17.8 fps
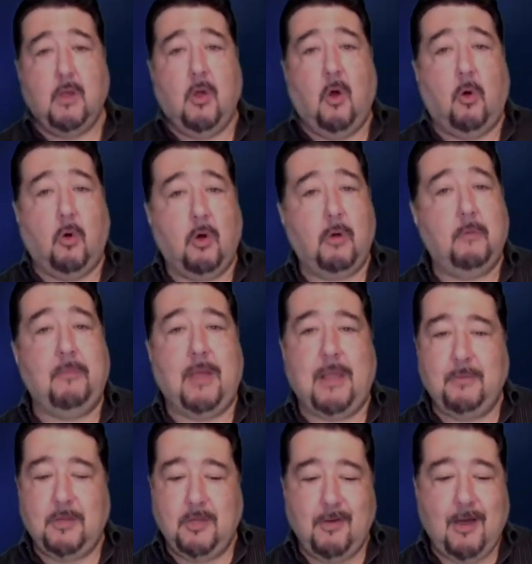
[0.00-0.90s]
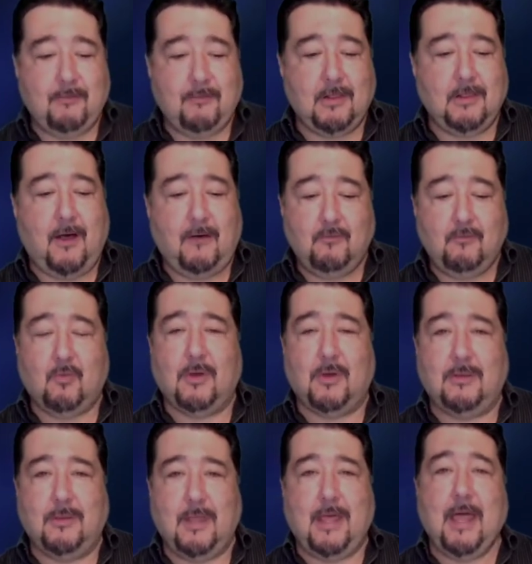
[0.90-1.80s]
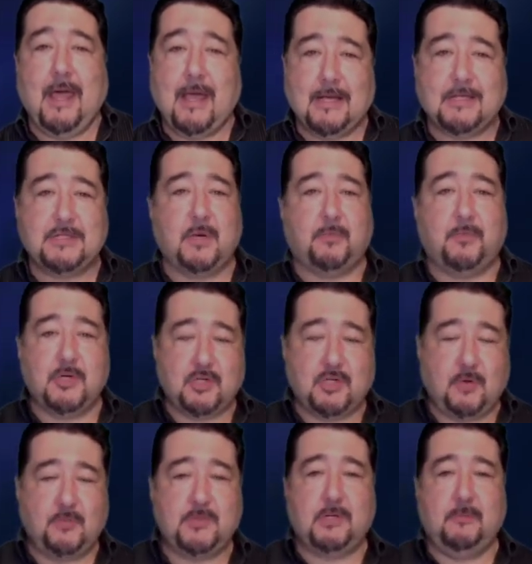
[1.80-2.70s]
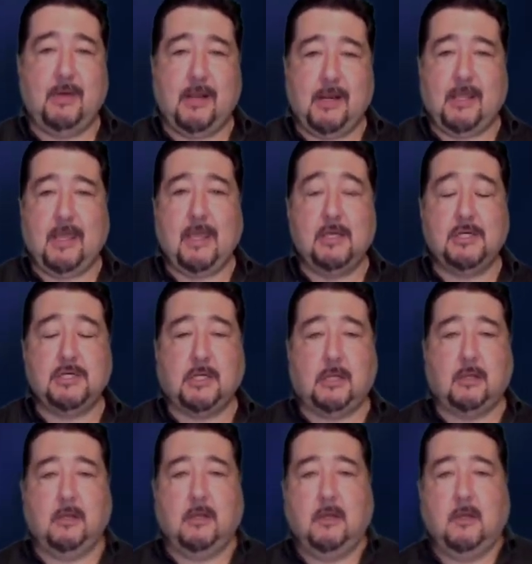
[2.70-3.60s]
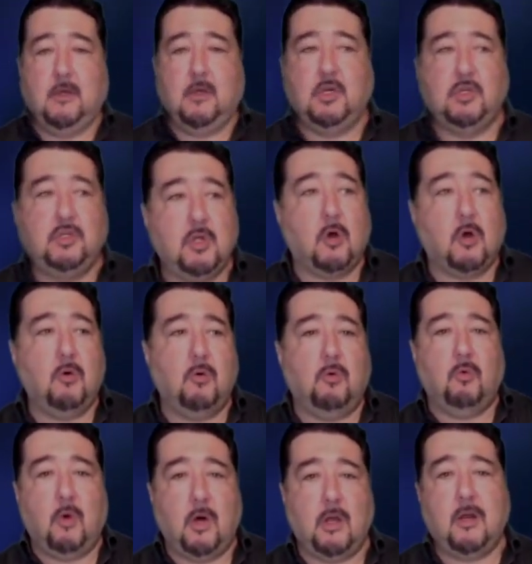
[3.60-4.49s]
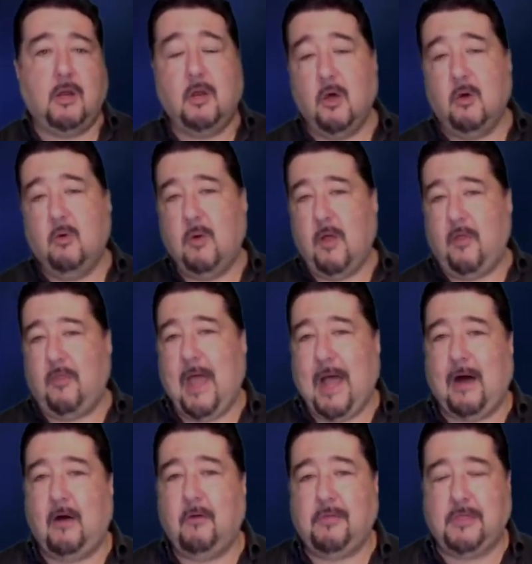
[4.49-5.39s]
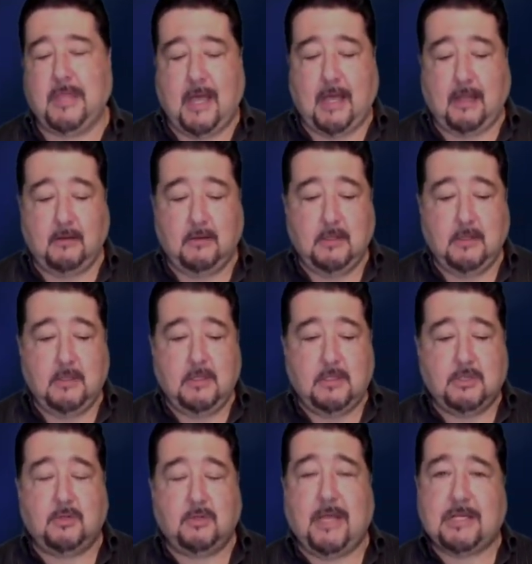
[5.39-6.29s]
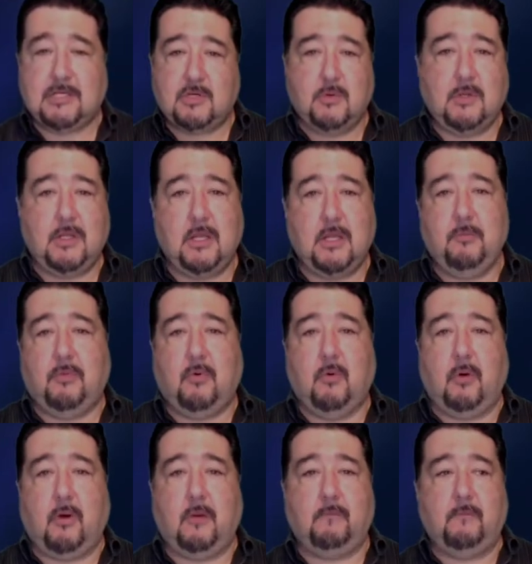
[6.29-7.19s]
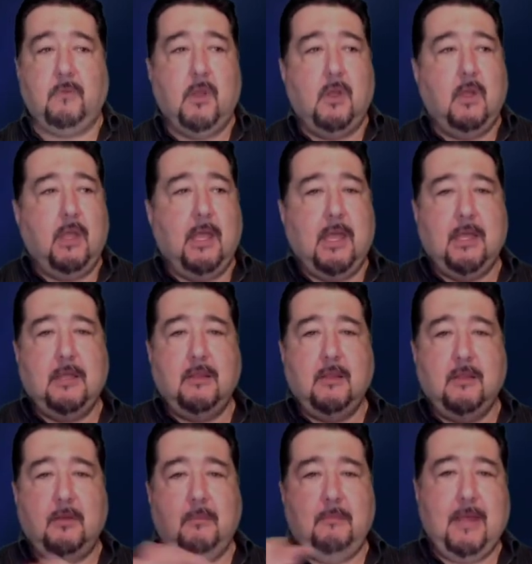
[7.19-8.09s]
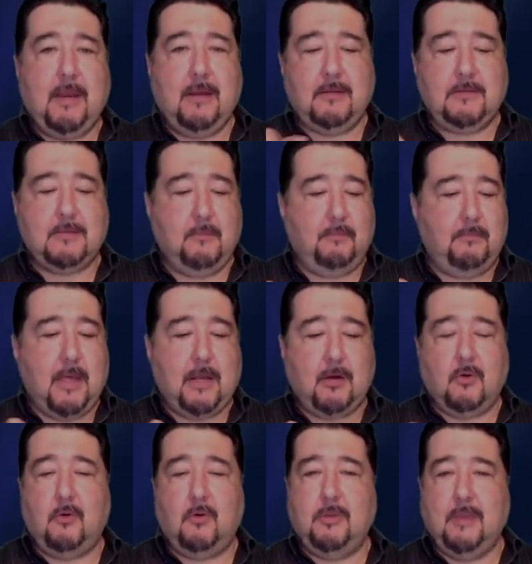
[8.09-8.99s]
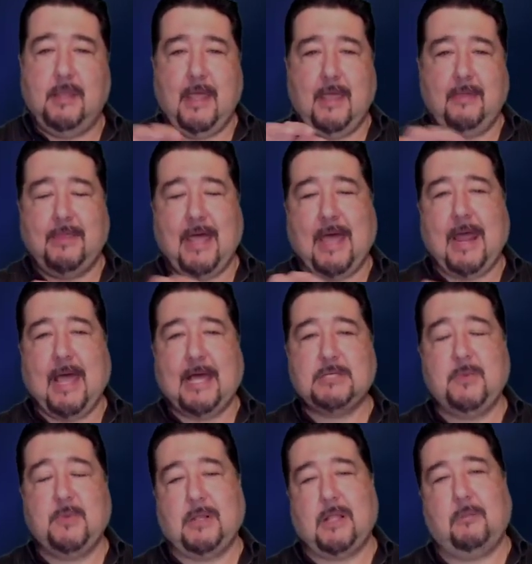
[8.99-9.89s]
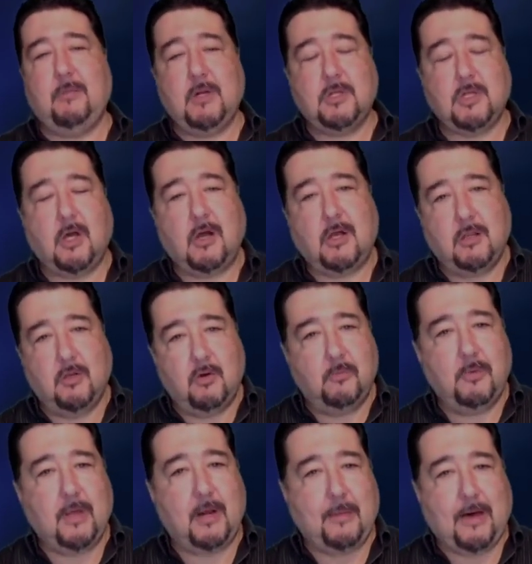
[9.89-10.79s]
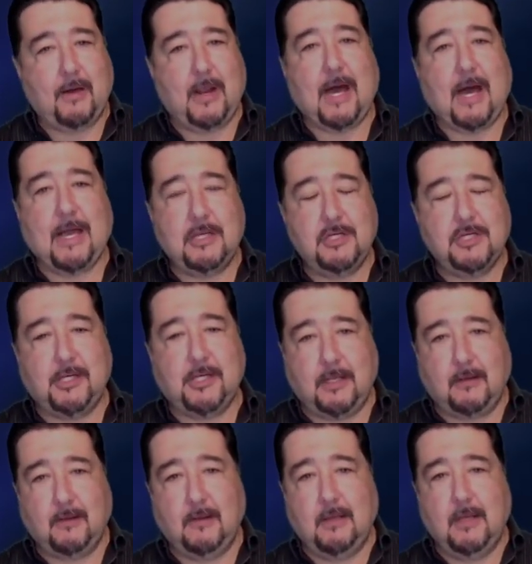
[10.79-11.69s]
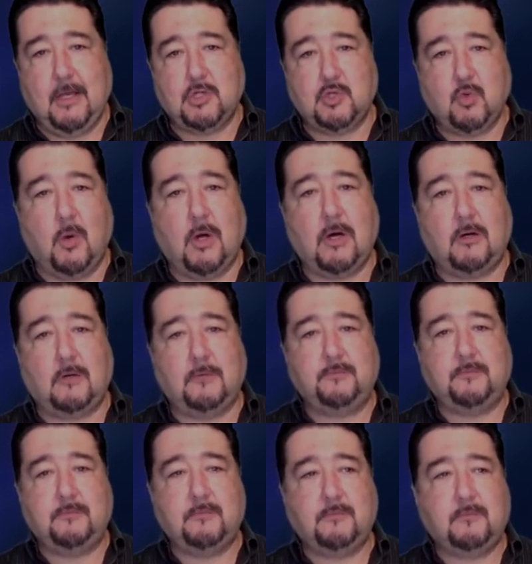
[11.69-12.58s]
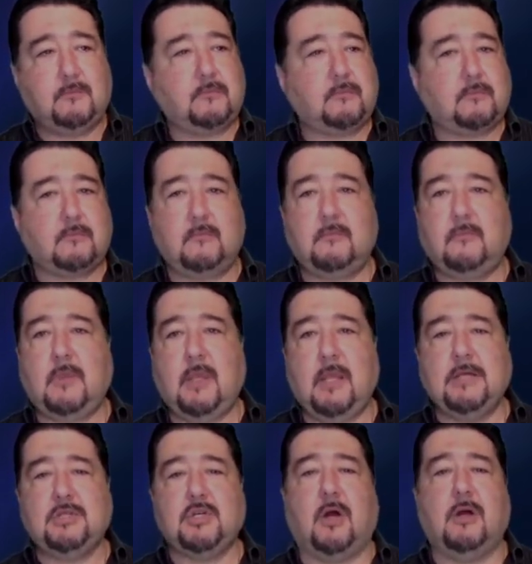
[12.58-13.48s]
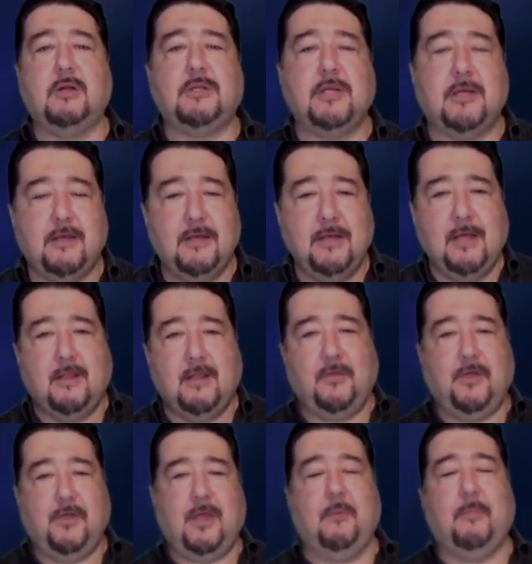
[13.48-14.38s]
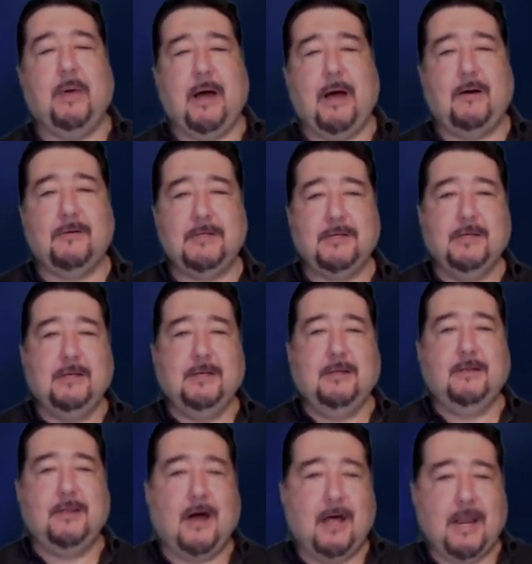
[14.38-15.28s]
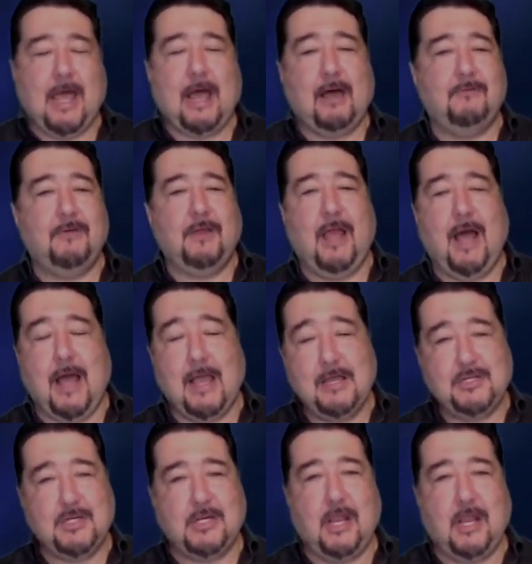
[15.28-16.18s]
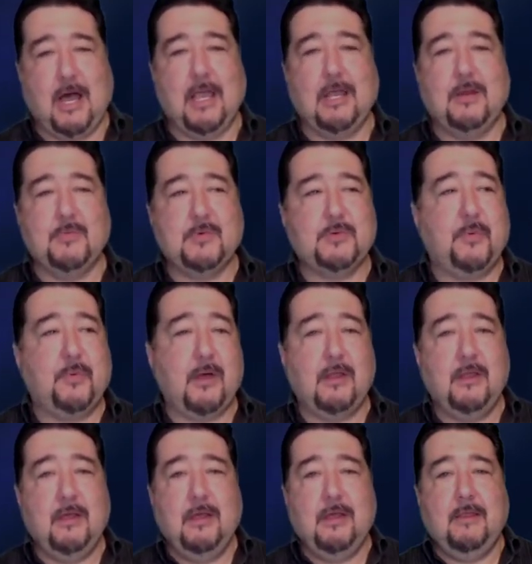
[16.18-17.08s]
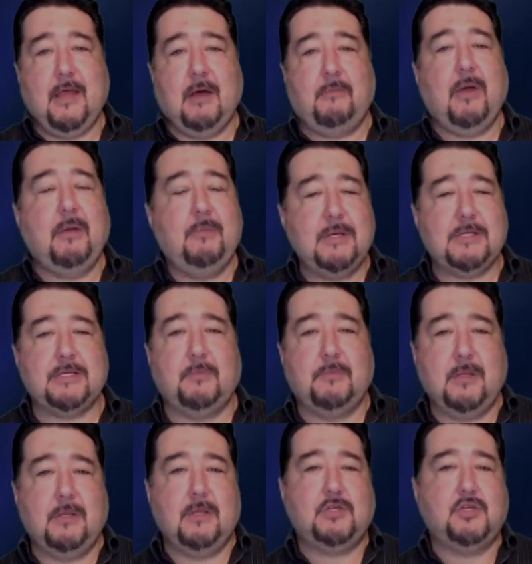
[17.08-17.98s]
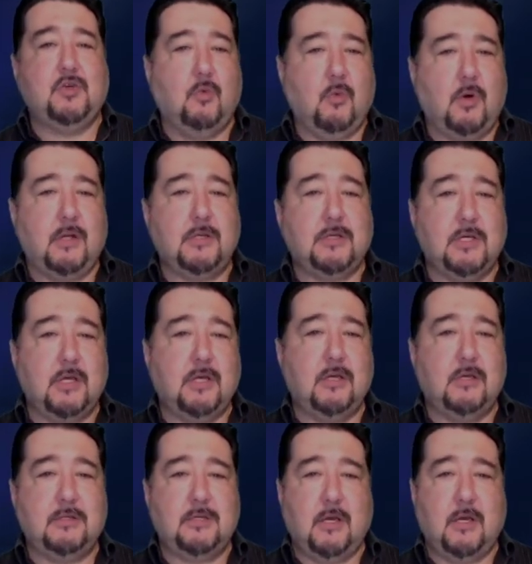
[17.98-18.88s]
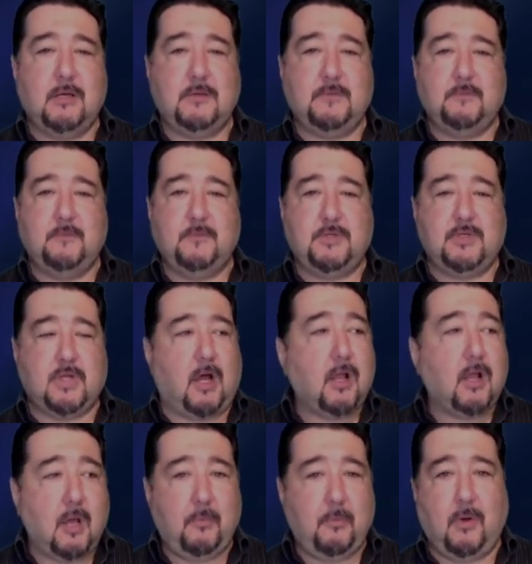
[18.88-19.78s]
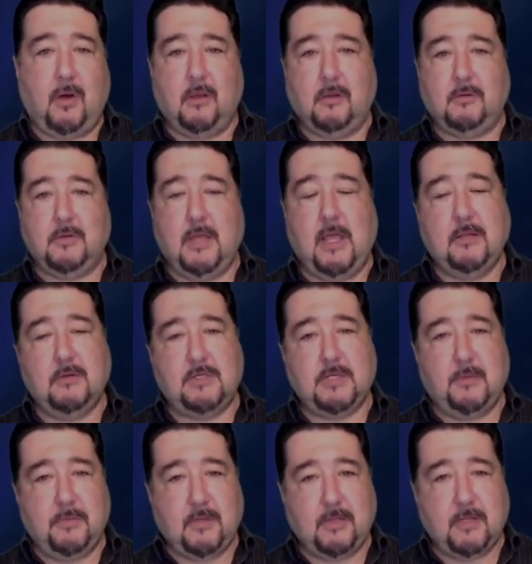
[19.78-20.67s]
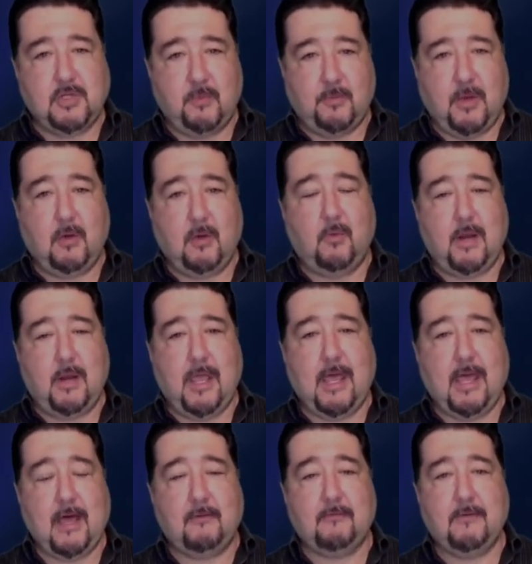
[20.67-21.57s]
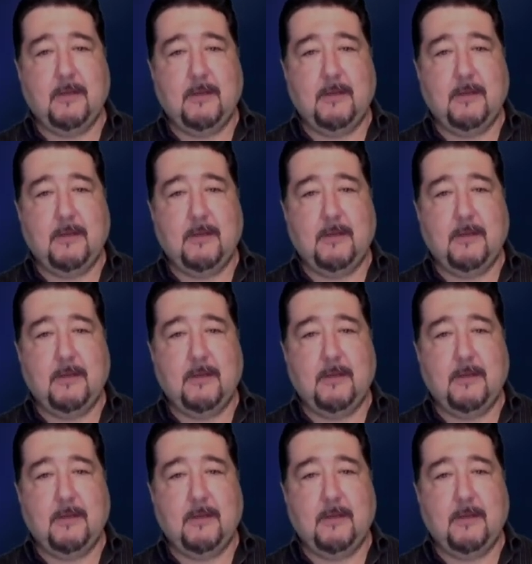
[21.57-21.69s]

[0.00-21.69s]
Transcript: Or maybe you have a loved one that has a prescription medication. You don't want to go without that. So that's really important. In the med medical and the, that aspect, I'm going to talk a little bit about hygiene as well. It's hard to, to think about not having hygiene items, but that might be something that you want to, to stock up on and something that you might want to have.